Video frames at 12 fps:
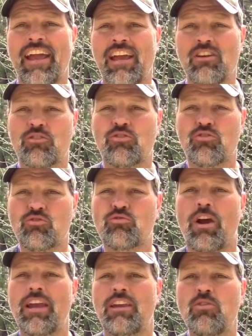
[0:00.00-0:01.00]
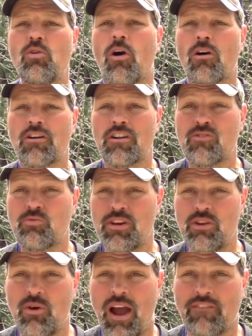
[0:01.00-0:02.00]
It'll strike you hardest when
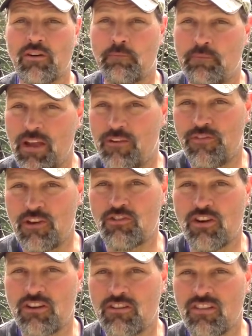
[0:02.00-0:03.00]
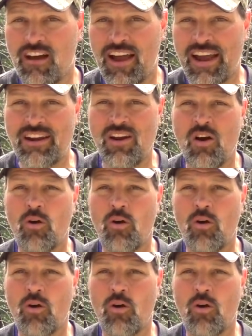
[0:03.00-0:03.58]
you have a big fish on your line